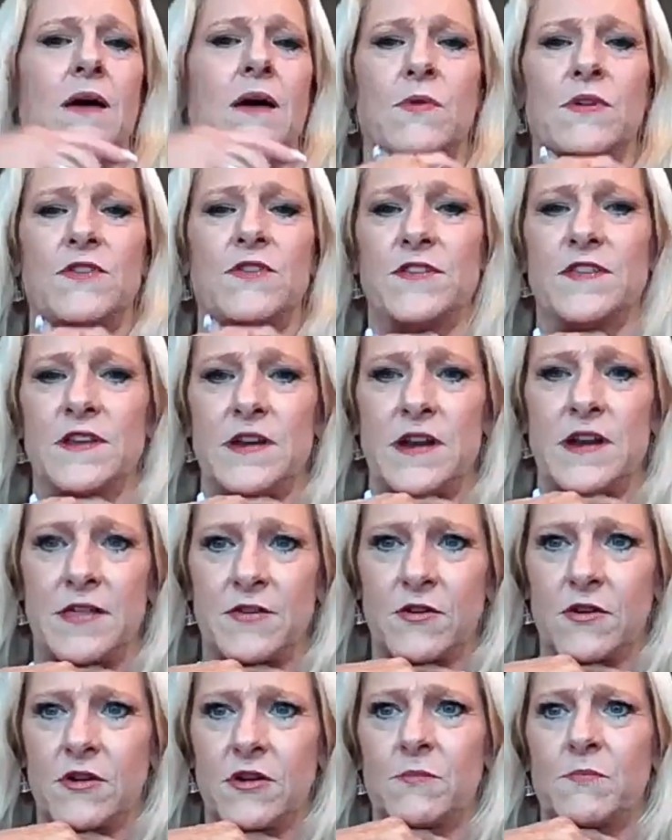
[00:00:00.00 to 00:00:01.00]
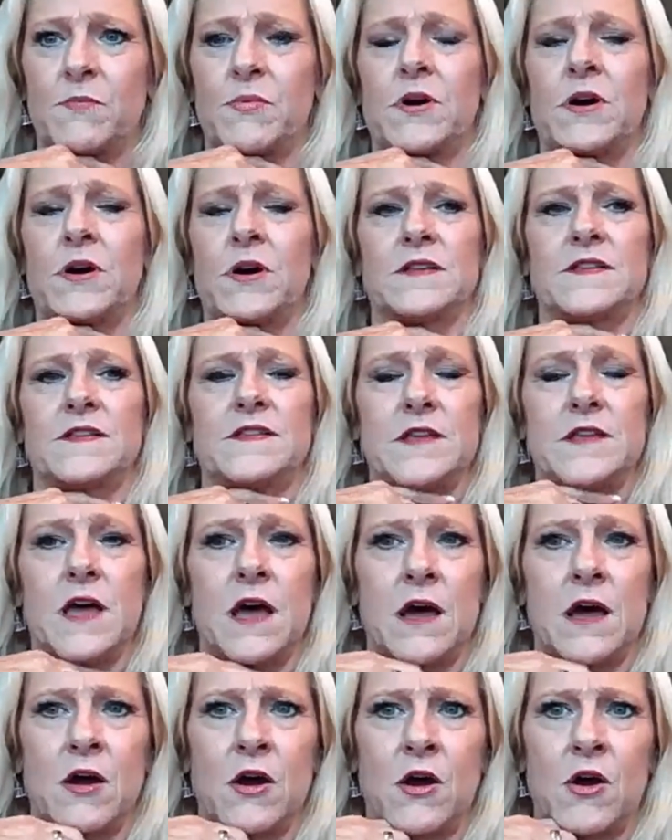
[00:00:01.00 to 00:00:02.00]
which is another good book.
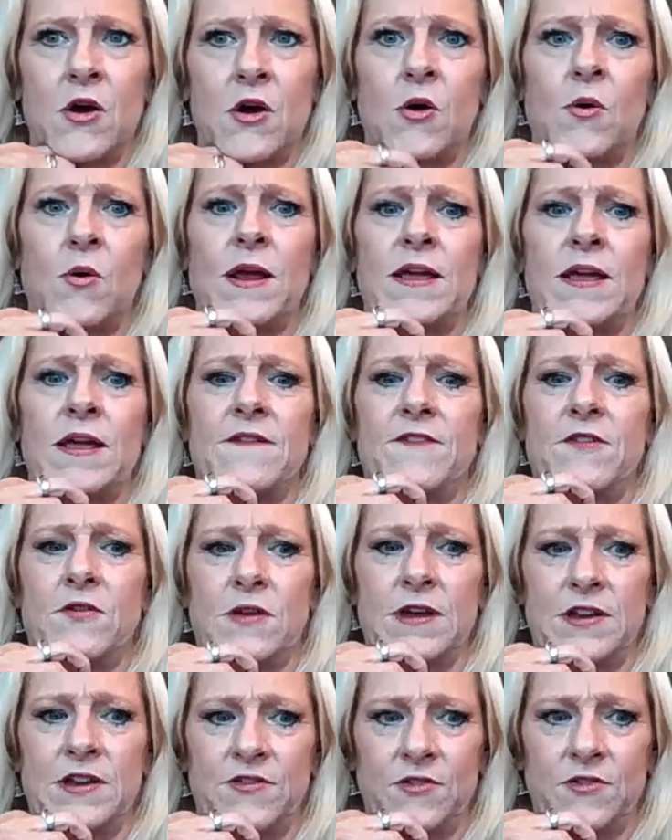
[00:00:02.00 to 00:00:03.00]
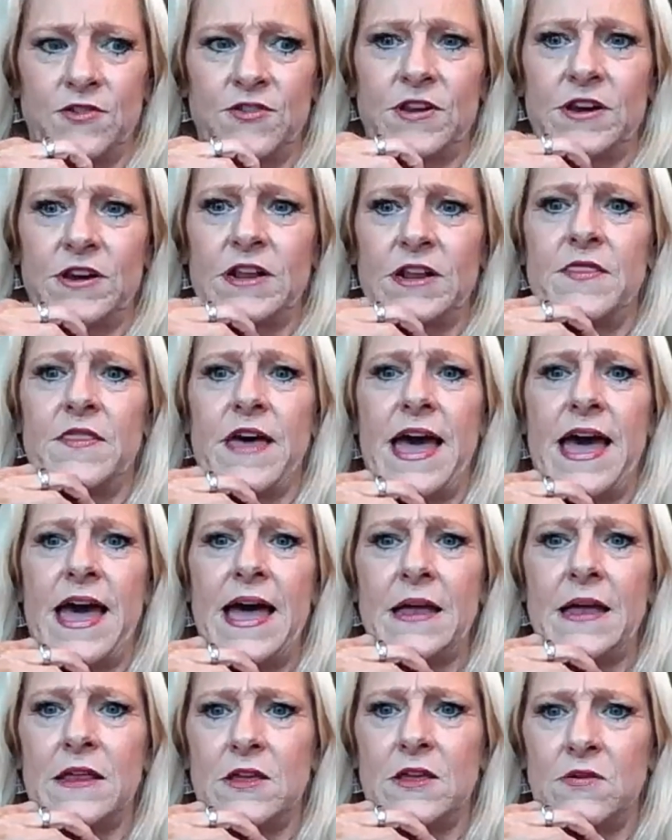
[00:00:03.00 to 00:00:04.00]
So if you're interested in
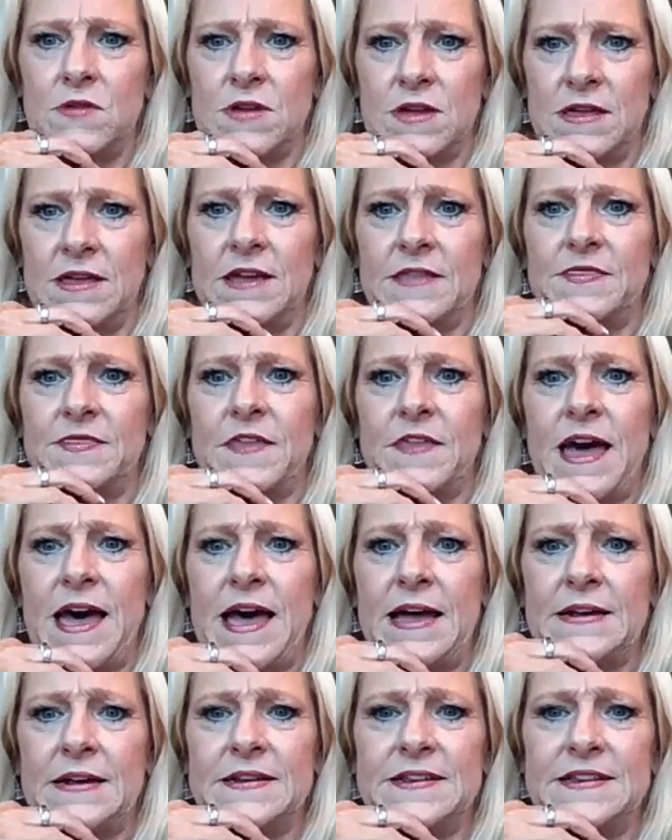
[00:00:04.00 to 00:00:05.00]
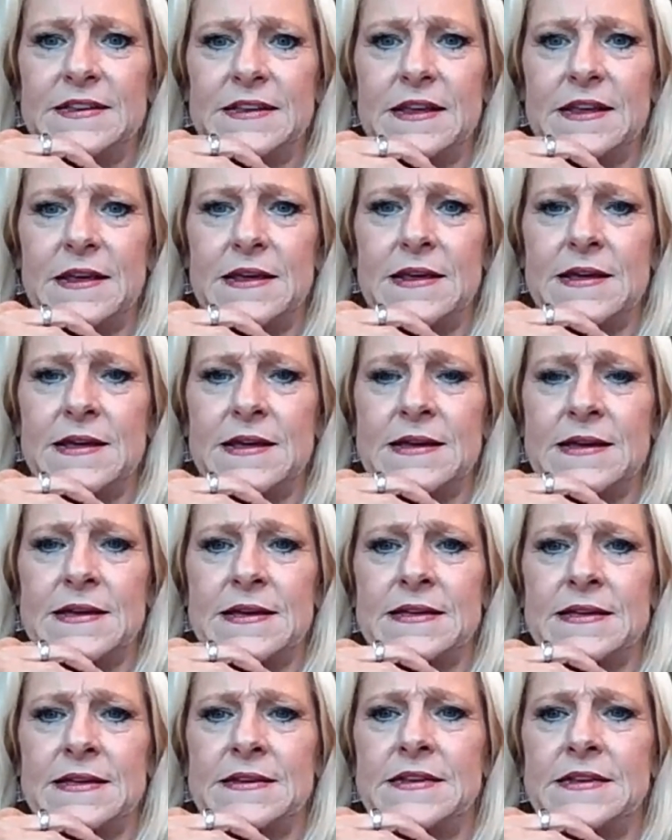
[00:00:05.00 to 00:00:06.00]
that, you can get that.
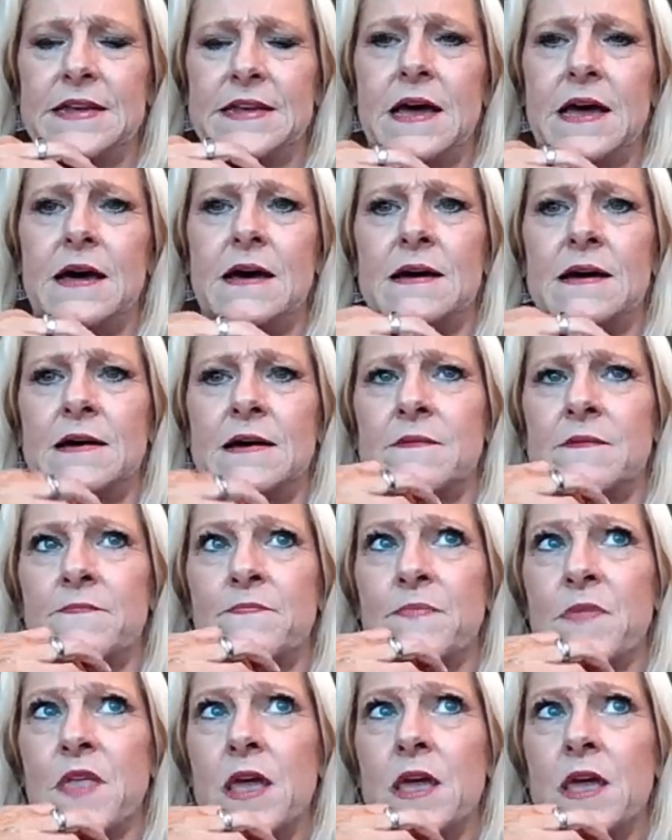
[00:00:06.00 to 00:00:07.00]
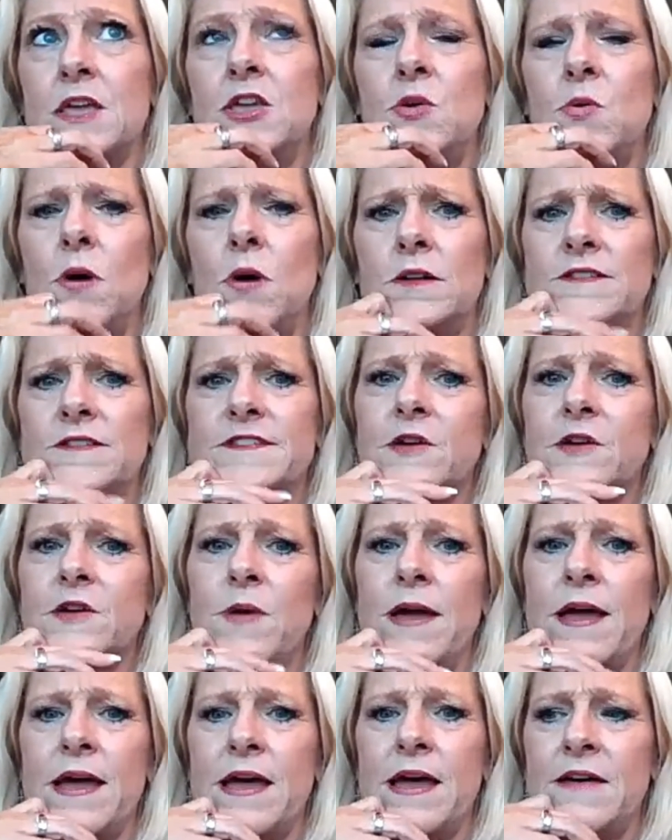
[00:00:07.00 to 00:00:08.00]
And you also
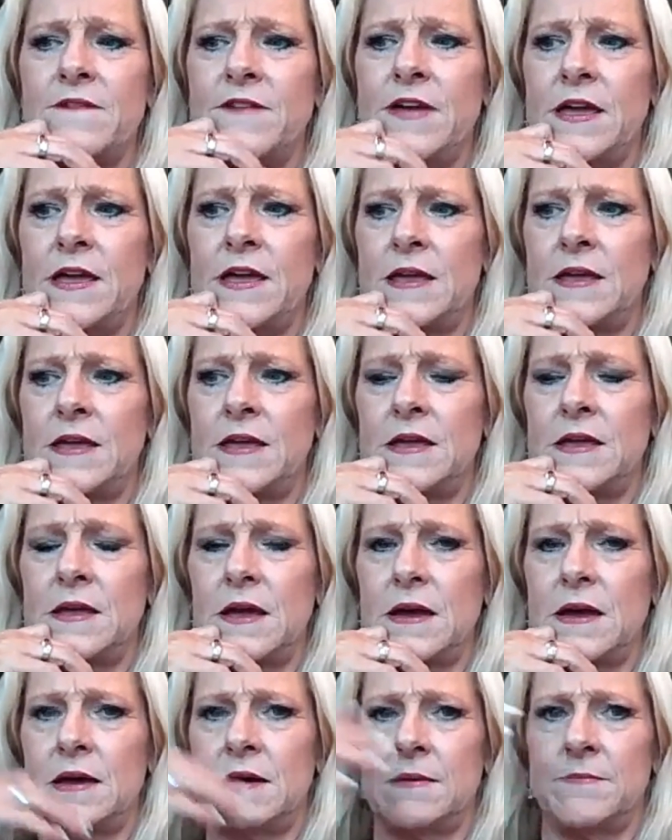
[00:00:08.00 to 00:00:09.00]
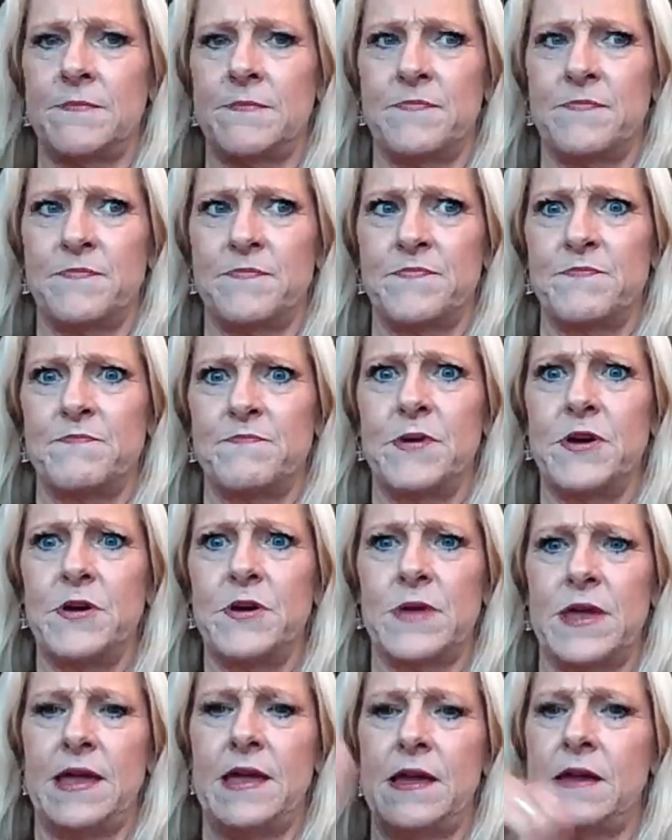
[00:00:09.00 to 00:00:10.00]
have a
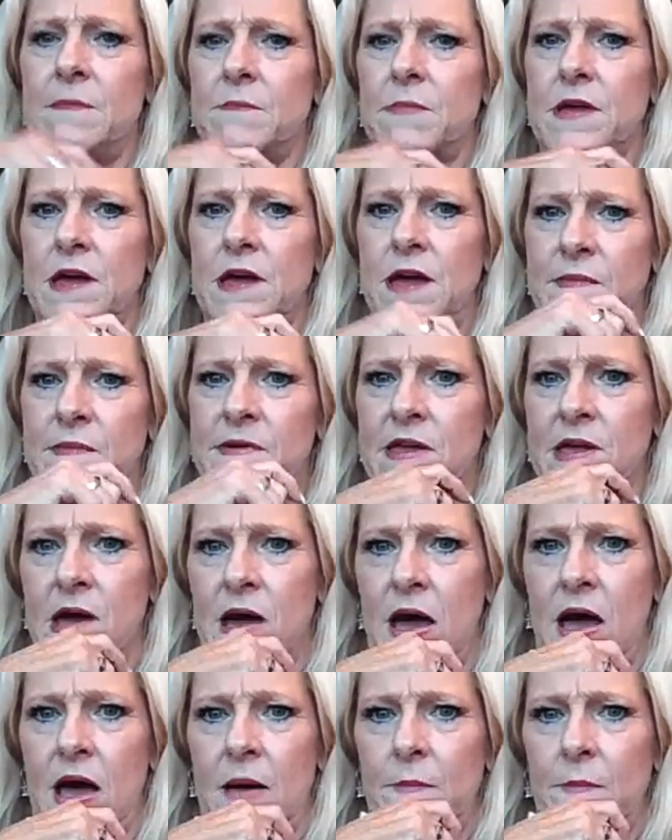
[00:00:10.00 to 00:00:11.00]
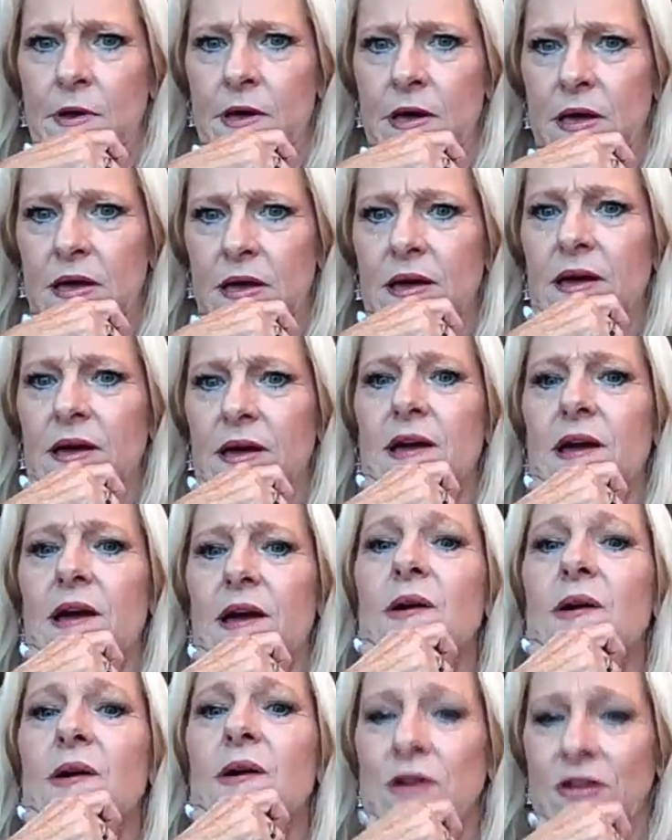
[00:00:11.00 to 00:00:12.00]
boot camp coming up.
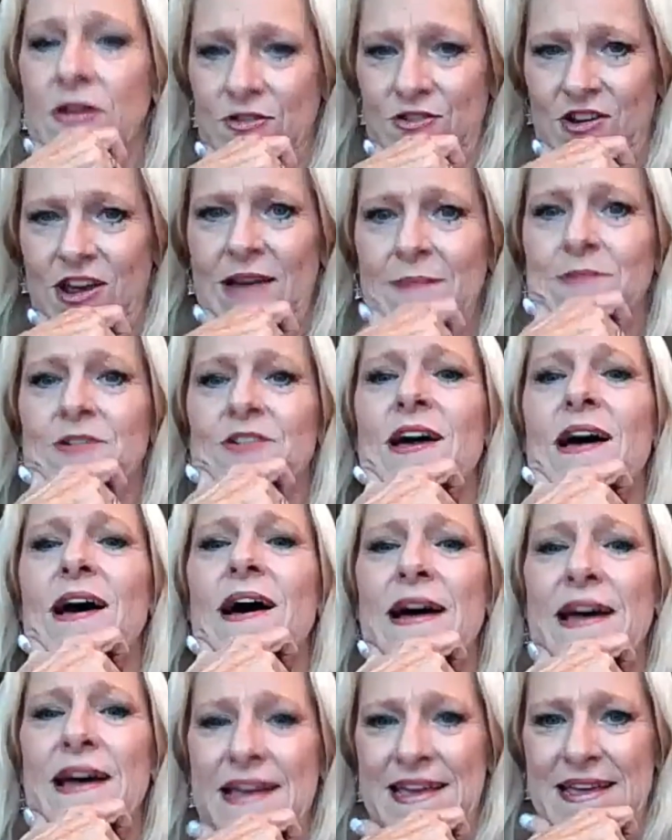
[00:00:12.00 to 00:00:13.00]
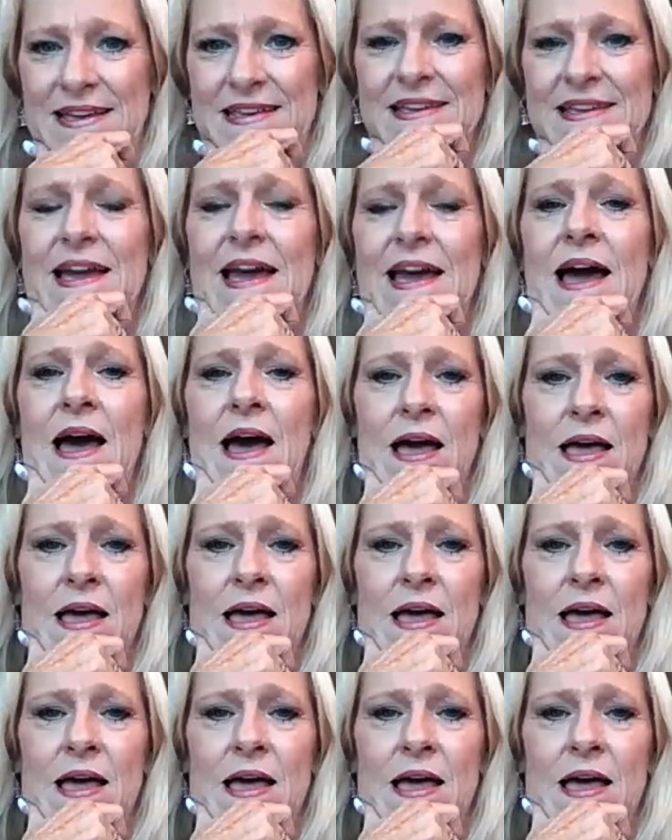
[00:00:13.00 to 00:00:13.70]
Quit Your Job or Die. Yeah.